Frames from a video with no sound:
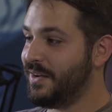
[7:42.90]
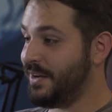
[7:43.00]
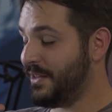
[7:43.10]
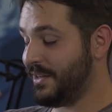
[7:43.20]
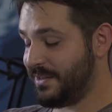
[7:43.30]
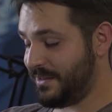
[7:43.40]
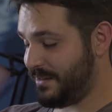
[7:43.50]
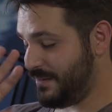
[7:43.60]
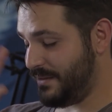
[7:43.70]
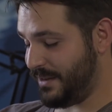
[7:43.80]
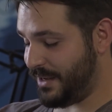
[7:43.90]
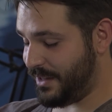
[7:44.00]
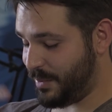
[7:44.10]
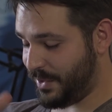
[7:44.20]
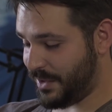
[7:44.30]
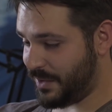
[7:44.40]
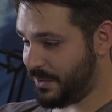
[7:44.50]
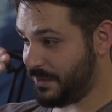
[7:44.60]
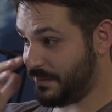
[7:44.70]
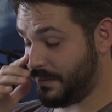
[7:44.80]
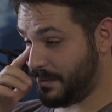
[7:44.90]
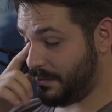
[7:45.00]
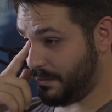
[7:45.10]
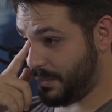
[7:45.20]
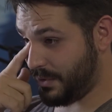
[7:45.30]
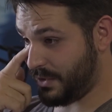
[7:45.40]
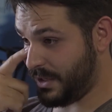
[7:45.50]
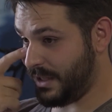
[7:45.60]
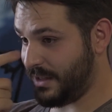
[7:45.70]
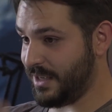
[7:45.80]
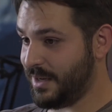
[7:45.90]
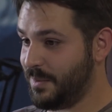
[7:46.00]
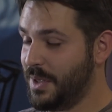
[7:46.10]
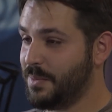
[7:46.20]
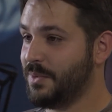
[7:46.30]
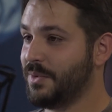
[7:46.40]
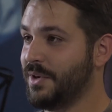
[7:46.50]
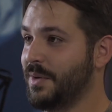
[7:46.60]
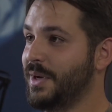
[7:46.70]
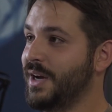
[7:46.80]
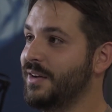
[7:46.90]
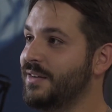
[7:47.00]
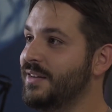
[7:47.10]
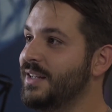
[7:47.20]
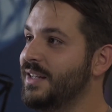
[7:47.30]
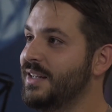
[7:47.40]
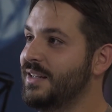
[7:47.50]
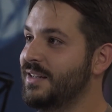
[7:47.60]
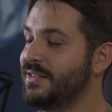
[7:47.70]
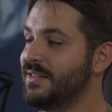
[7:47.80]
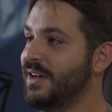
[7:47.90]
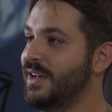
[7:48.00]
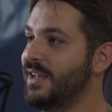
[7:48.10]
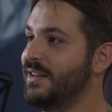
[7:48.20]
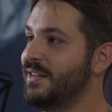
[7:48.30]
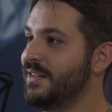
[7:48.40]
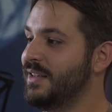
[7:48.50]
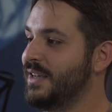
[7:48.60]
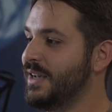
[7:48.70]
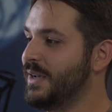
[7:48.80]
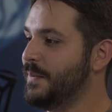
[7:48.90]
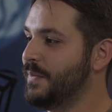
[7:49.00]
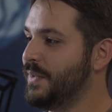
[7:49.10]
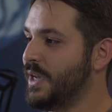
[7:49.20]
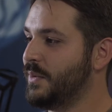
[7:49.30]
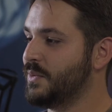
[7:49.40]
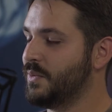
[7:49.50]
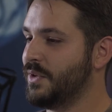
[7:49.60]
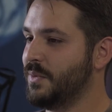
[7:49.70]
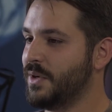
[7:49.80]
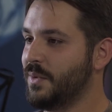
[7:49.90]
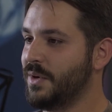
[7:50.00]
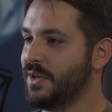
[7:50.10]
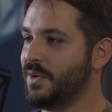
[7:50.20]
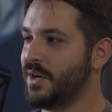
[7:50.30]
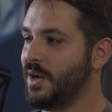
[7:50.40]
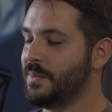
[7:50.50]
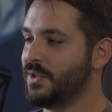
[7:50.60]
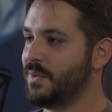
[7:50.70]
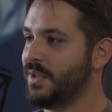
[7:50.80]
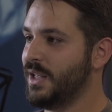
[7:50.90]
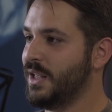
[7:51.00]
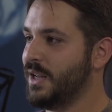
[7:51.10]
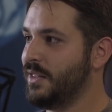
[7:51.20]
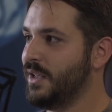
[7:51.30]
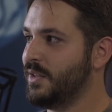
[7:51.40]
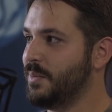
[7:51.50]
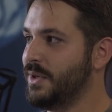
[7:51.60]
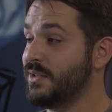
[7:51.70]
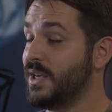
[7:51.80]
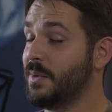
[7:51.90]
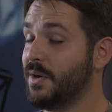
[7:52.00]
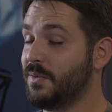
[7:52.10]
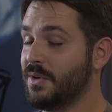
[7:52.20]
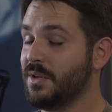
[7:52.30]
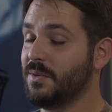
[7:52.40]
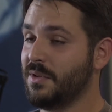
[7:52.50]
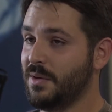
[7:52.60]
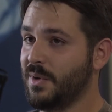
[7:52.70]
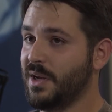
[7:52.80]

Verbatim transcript: all this, all the political bullshit that people worry about aside, um, that was really what I wanted to accomplish with it, and I think the piece came out really, really